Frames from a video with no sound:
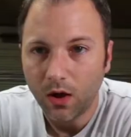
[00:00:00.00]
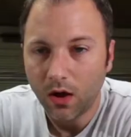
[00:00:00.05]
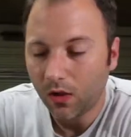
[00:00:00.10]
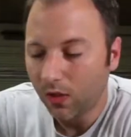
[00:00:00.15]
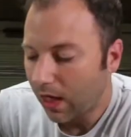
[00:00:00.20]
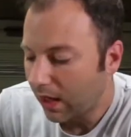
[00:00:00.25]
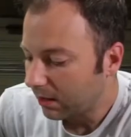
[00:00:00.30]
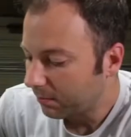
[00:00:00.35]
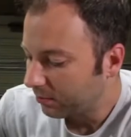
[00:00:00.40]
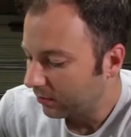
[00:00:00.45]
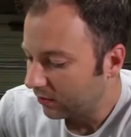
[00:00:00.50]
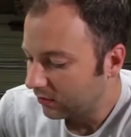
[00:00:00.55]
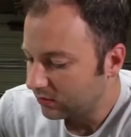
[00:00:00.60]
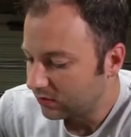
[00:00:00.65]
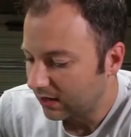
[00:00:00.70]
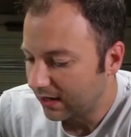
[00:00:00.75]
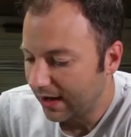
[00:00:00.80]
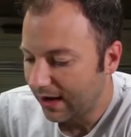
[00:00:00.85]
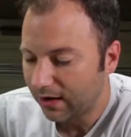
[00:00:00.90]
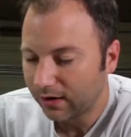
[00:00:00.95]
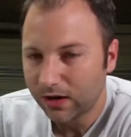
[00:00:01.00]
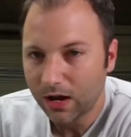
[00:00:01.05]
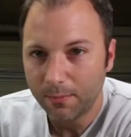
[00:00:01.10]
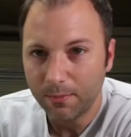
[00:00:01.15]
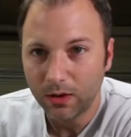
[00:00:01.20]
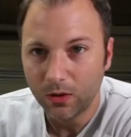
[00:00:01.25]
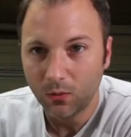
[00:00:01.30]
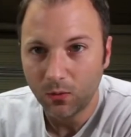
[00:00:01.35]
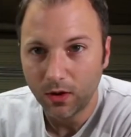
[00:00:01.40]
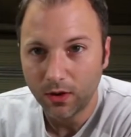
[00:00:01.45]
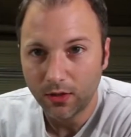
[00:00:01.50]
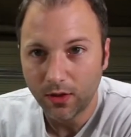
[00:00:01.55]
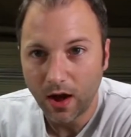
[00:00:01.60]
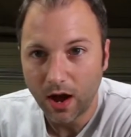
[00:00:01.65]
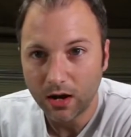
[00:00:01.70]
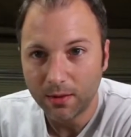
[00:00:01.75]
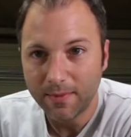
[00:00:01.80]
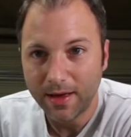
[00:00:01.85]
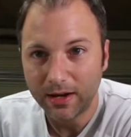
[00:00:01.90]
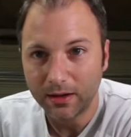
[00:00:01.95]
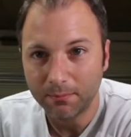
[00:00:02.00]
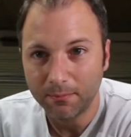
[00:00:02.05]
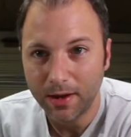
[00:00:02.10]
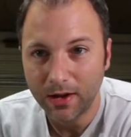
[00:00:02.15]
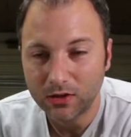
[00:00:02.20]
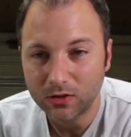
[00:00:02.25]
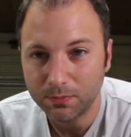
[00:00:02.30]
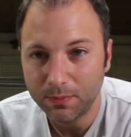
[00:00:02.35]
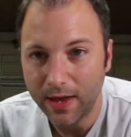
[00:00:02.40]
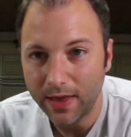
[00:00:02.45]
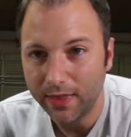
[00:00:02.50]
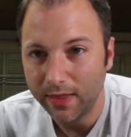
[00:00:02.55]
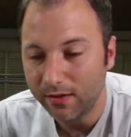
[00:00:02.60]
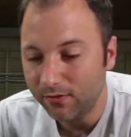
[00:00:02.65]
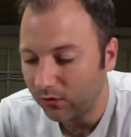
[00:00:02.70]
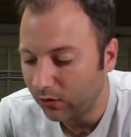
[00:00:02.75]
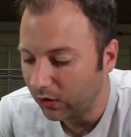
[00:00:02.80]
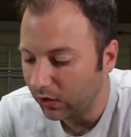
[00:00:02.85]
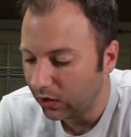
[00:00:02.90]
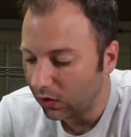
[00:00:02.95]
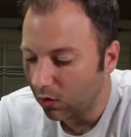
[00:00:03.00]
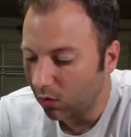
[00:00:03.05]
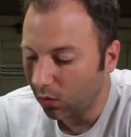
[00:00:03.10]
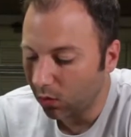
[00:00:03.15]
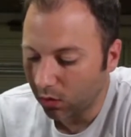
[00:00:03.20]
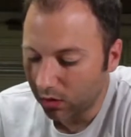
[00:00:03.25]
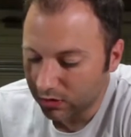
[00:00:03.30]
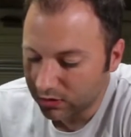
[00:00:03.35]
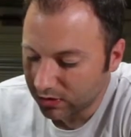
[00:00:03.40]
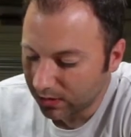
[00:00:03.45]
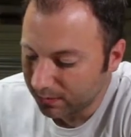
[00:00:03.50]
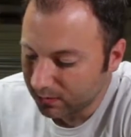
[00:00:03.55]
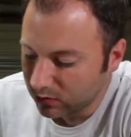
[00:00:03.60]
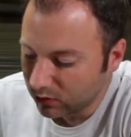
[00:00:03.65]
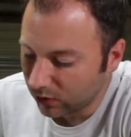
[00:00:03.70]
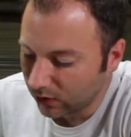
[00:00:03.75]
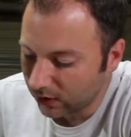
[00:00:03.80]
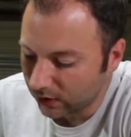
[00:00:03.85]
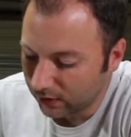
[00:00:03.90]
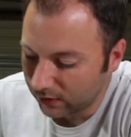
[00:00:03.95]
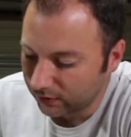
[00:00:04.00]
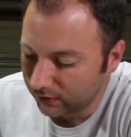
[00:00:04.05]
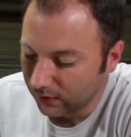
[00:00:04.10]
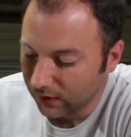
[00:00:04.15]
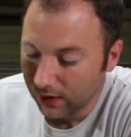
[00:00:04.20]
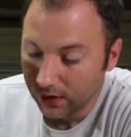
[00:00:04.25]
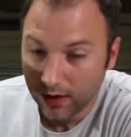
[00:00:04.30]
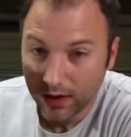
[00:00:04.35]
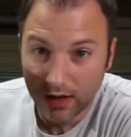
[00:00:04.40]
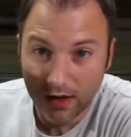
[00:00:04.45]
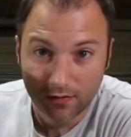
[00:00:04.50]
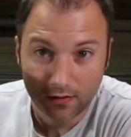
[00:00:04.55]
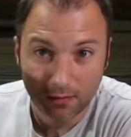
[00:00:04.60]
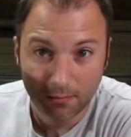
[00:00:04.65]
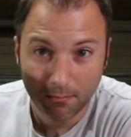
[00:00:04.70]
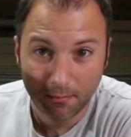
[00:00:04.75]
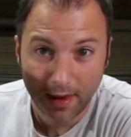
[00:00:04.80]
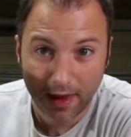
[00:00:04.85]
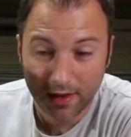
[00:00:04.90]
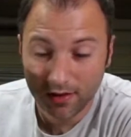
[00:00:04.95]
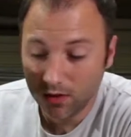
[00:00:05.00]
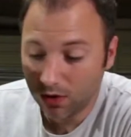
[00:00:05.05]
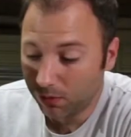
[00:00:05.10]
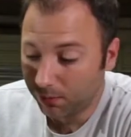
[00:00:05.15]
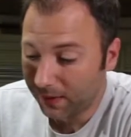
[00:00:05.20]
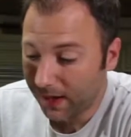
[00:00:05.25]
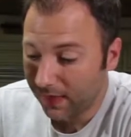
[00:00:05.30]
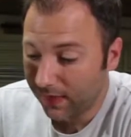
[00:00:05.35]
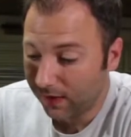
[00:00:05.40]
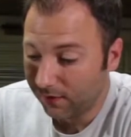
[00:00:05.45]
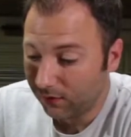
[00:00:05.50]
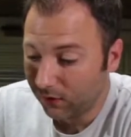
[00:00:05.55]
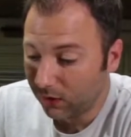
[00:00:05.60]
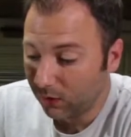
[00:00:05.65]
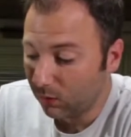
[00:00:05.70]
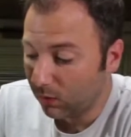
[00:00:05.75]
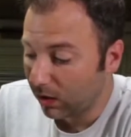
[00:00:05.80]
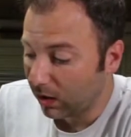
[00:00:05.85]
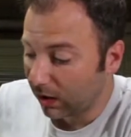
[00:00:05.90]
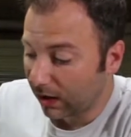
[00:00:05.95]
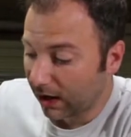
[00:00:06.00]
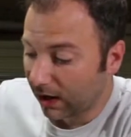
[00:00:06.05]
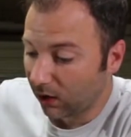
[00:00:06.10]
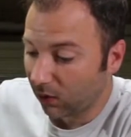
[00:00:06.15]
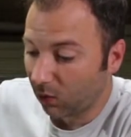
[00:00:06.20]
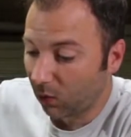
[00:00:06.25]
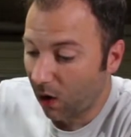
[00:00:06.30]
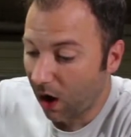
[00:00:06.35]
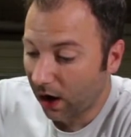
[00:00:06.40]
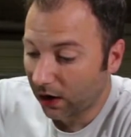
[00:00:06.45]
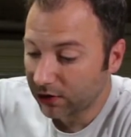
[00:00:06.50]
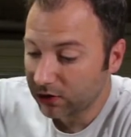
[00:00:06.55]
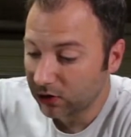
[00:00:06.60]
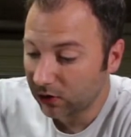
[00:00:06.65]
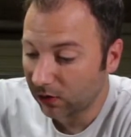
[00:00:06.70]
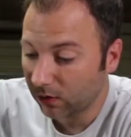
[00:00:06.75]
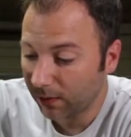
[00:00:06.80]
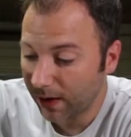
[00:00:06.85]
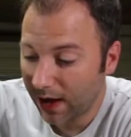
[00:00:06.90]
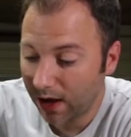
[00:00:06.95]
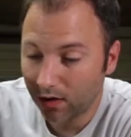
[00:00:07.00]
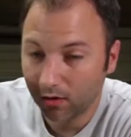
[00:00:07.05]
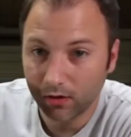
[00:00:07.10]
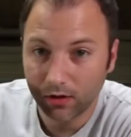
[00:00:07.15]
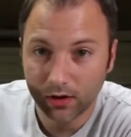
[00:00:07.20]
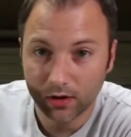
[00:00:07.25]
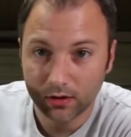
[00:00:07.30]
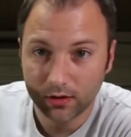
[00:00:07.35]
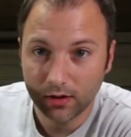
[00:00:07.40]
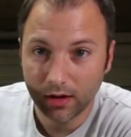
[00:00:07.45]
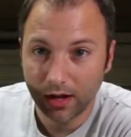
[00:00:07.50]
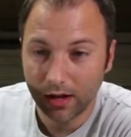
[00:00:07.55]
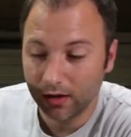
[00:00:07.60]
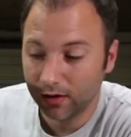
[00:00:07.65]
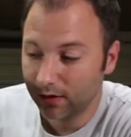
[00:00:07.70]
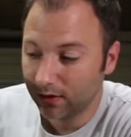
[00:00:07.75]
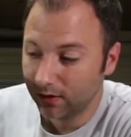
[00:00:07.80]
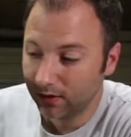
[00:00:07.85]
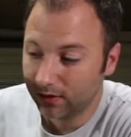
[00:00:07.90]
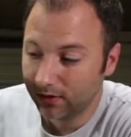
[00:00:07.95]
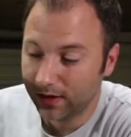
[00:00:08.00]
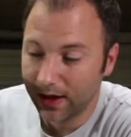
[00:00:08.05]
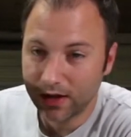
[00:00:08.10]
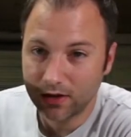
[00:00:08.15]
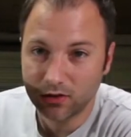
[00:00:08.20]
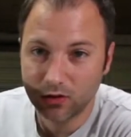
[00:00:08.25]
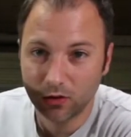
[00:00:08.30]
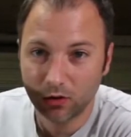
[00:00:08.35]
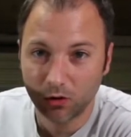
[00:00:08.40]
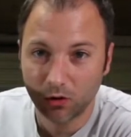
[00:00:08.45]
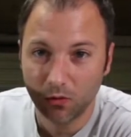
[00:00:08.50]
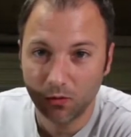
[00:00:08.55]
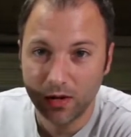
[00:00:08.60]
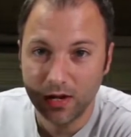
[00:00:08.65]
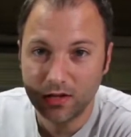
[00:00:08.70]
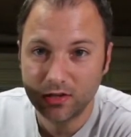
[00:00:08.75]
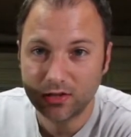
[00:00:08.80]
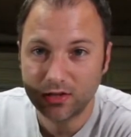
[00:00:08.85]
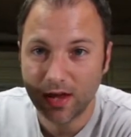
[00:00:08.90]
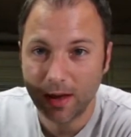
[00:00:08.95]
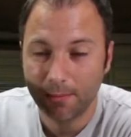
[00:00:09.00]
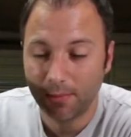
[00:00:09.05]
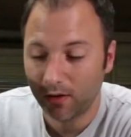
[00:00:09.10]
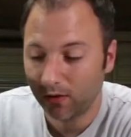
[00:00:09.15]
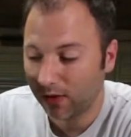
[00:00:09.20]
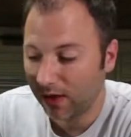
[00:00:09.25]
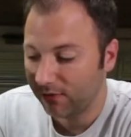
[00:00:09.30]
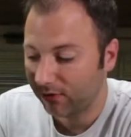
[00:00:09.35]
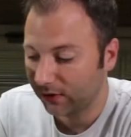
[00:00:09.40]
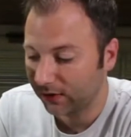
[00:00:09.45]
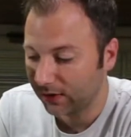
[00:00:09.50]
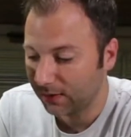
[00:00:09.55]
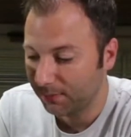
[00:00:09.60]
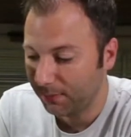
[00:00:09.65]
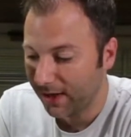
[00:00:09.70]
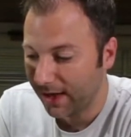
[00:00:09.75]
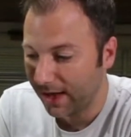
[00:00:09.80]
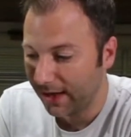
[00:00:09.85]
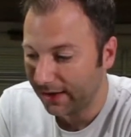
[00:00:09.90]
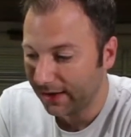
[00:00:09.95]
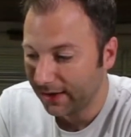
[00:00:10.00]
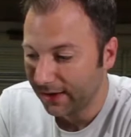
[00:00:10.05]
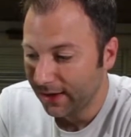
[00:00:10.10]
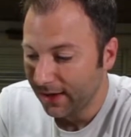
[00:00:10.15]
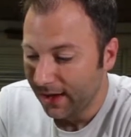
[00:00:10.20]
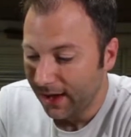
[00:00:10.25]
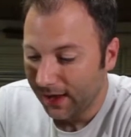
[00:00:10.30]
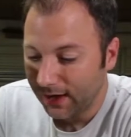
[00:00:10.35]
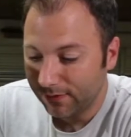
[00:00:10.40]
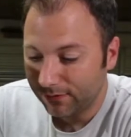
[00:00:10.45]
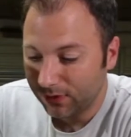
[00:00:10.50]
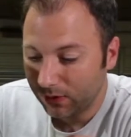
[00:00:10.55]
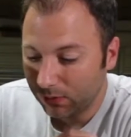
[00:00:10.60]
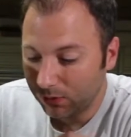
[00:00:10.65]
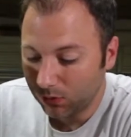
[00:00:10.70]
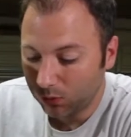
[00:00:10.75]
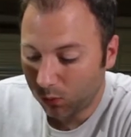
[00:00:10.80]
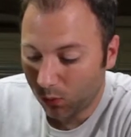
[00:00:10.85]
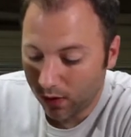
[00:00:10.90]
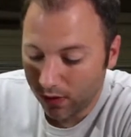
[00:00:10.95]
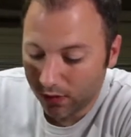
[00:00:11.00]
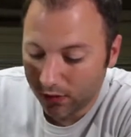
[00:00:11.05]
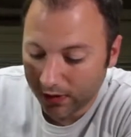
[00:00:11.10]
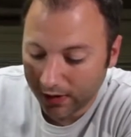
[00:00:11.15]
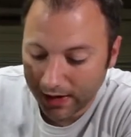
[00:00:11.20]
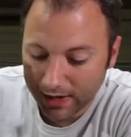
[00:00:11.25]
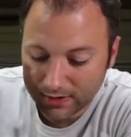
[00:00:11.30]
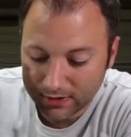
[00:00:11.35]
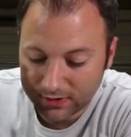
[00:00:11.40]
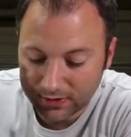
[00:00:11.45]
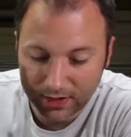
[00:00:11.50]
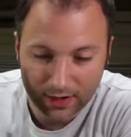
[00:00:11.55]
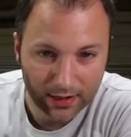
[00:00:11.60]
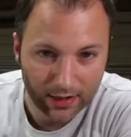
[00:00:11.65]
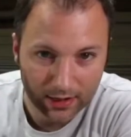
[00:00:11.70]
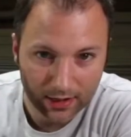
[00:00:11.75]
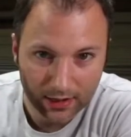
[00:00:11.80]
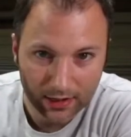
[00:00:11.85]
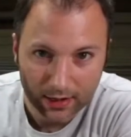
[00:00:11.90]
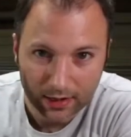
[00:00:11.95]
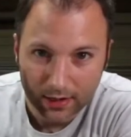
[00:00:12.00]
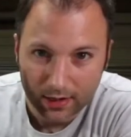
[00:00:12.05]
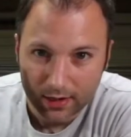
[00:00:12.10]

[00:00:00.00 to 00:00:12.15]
a lot of printers today are coming with automatic mesh bed leveling or some sort of even manual bed leveling where it kind of walks you around and takes you through each step of leveling the bed. And if there was one thing I'd say that